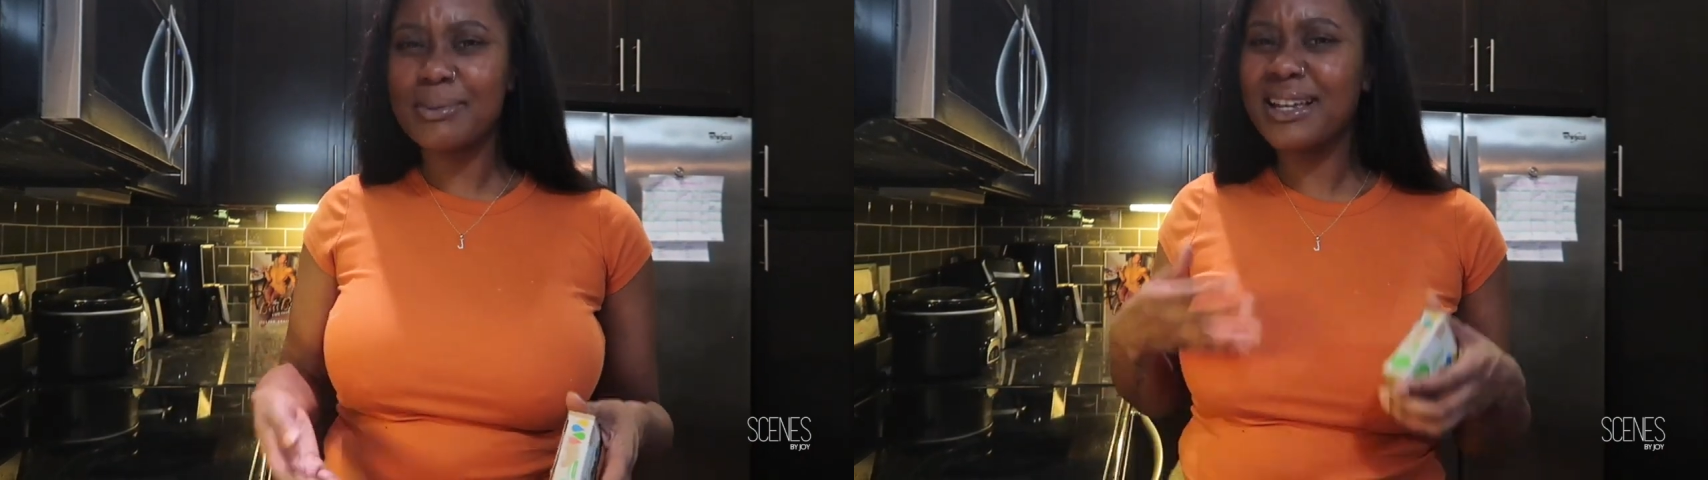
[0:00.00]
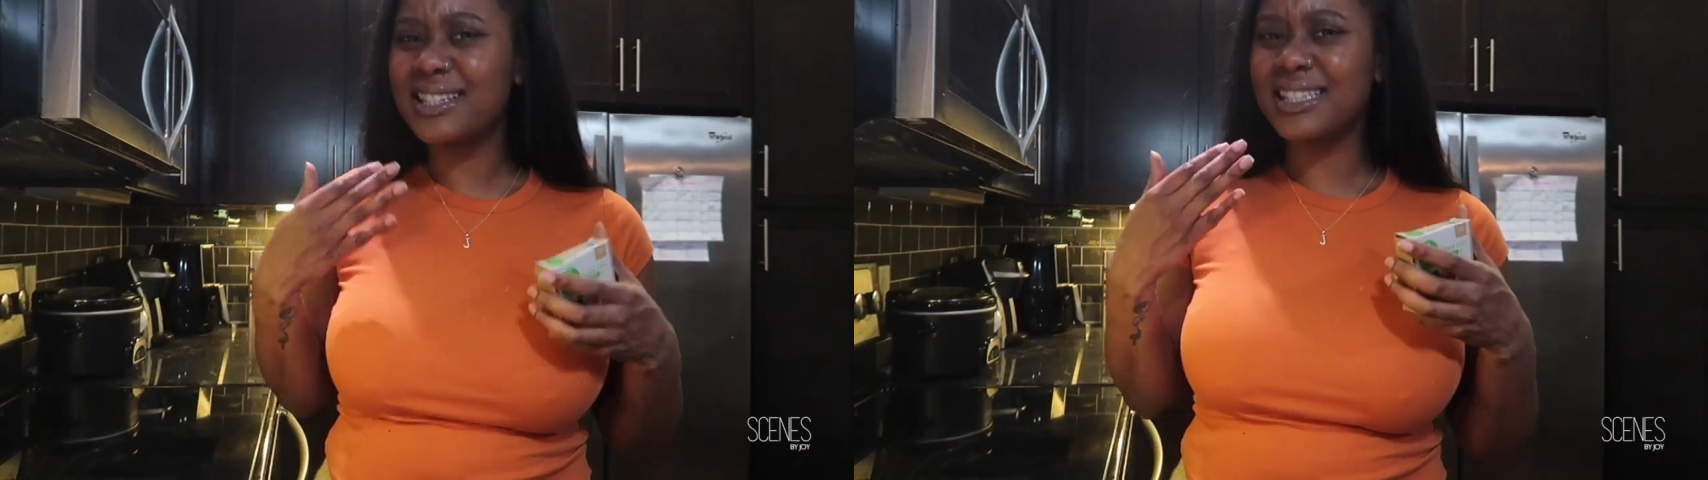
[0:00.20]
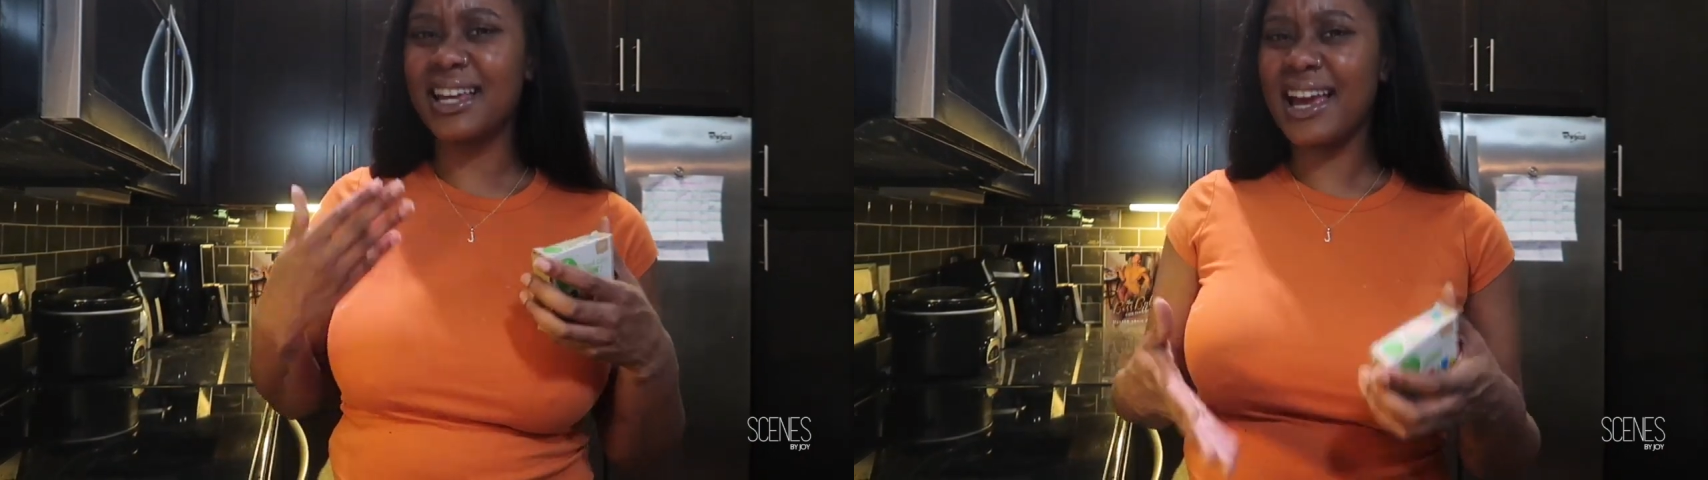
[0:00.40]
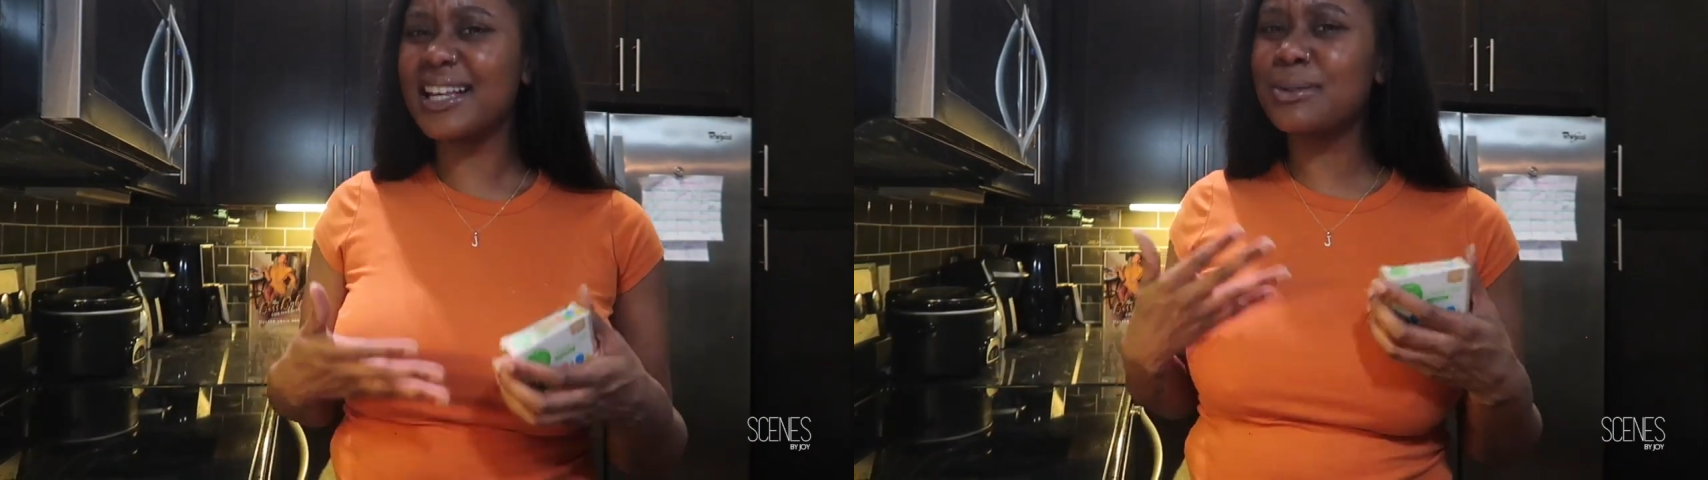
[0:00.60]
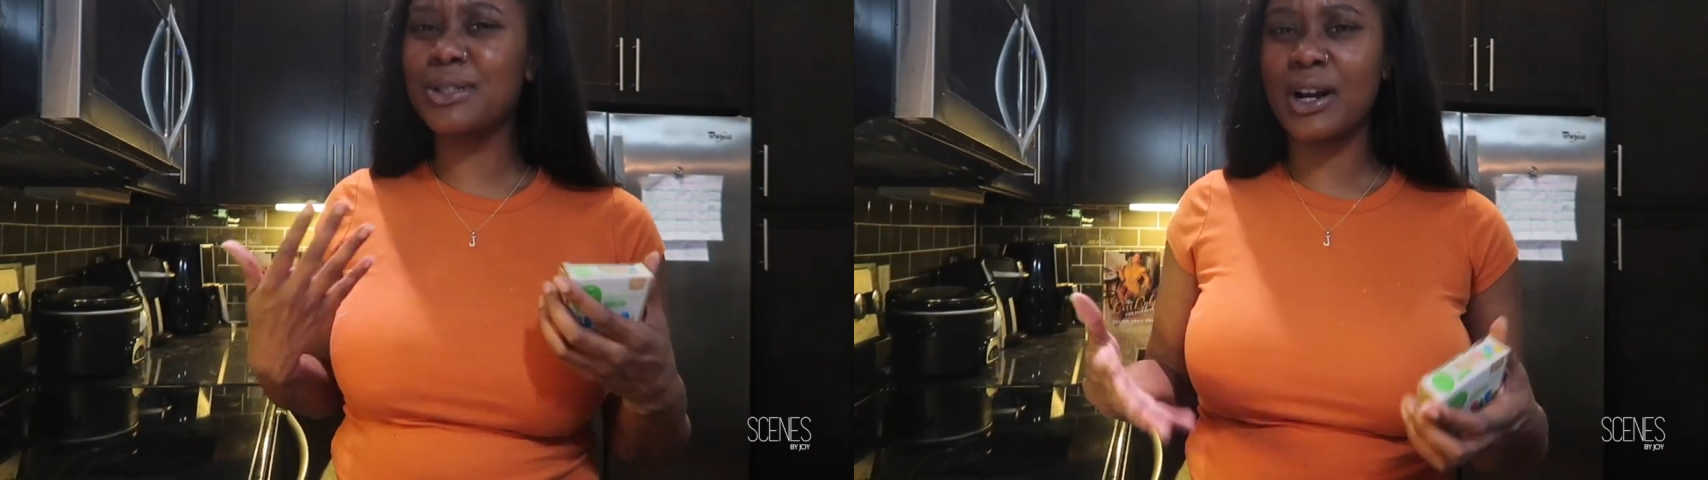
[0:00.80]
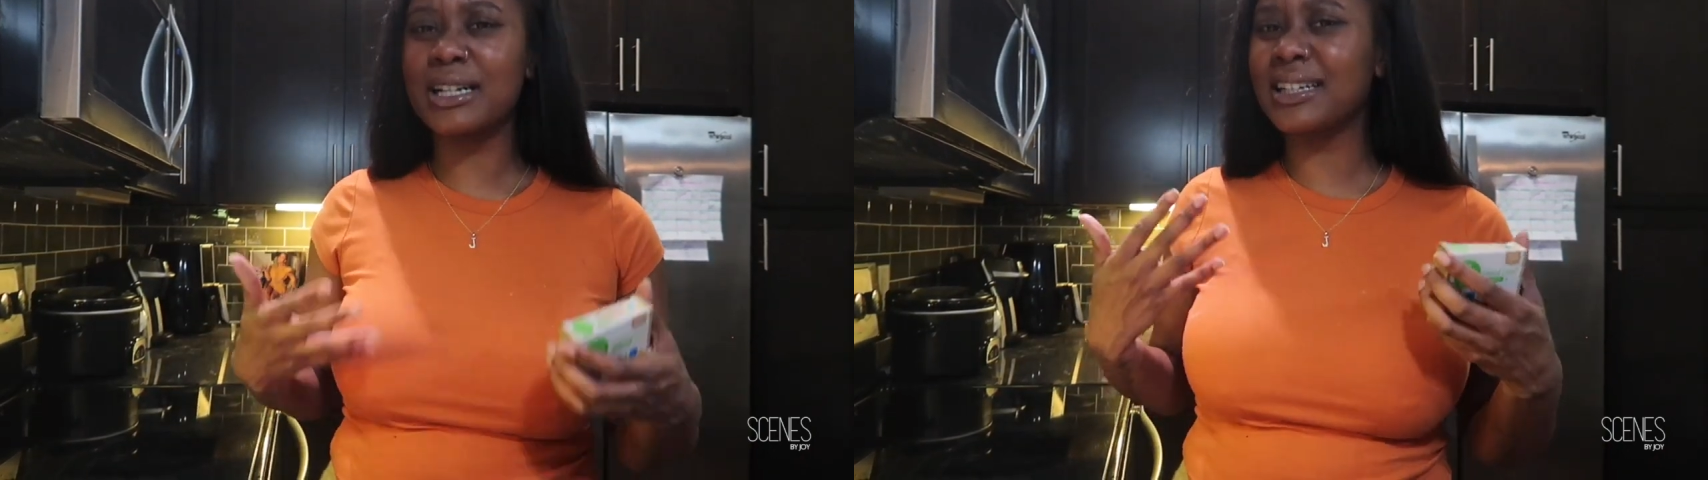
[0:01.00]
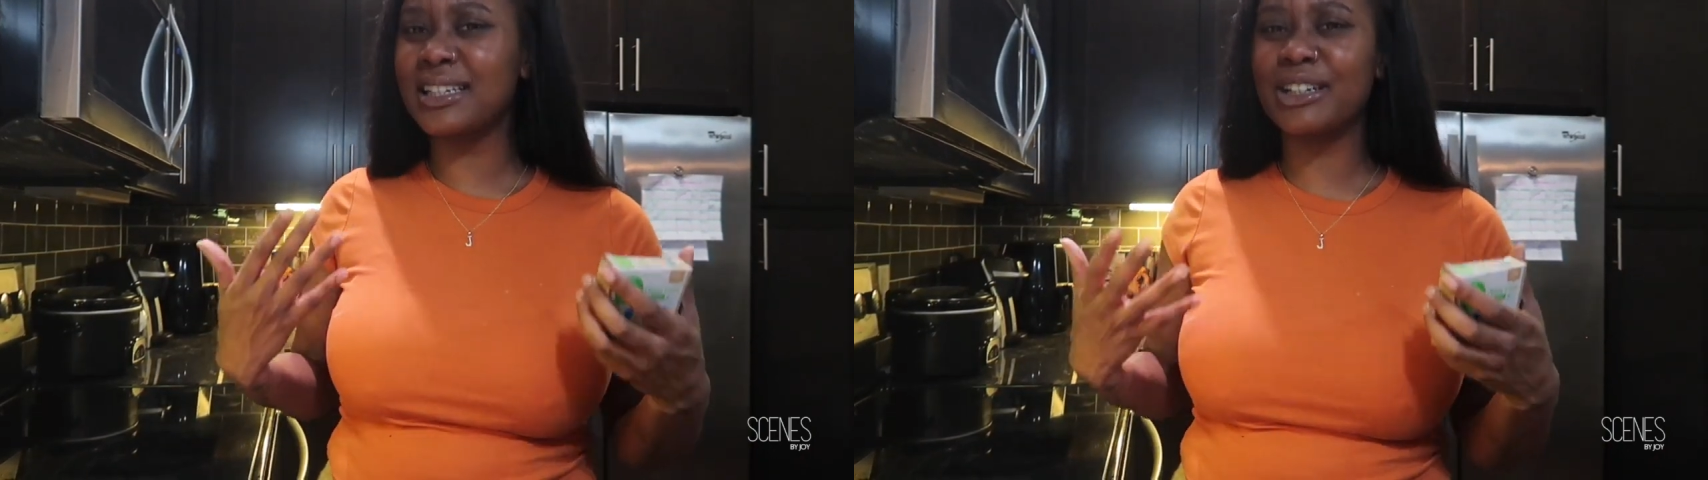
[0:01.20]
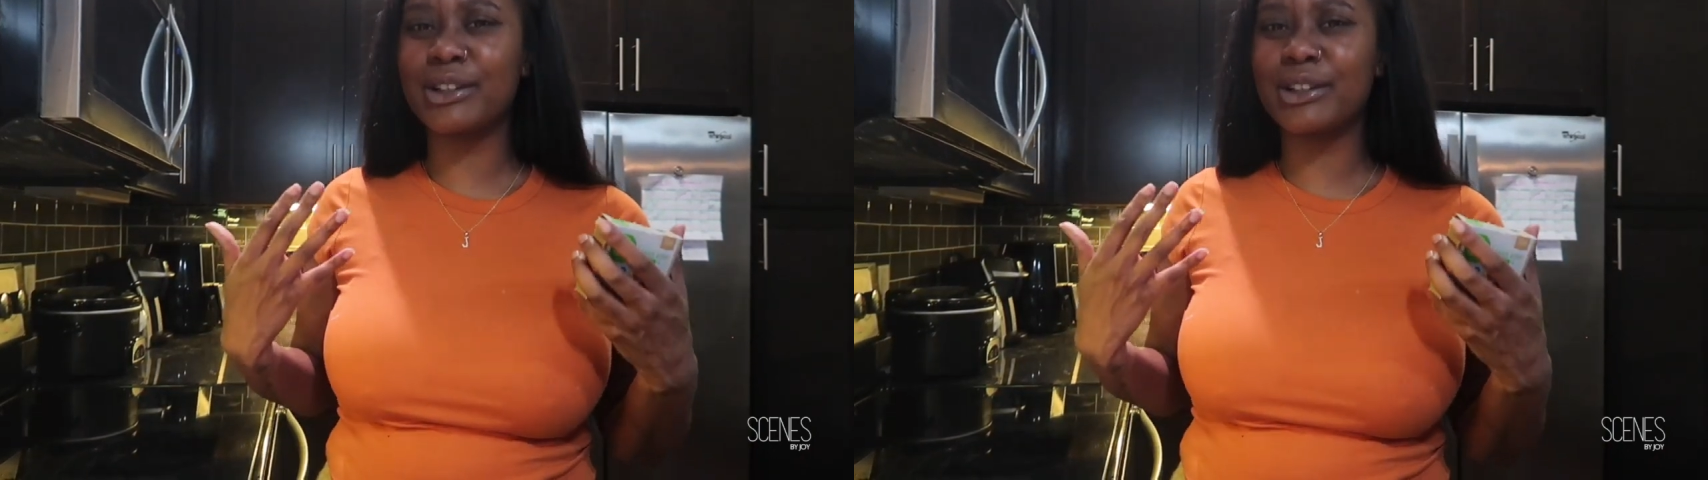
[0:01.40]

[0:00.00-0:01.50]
because the eggs were starting to look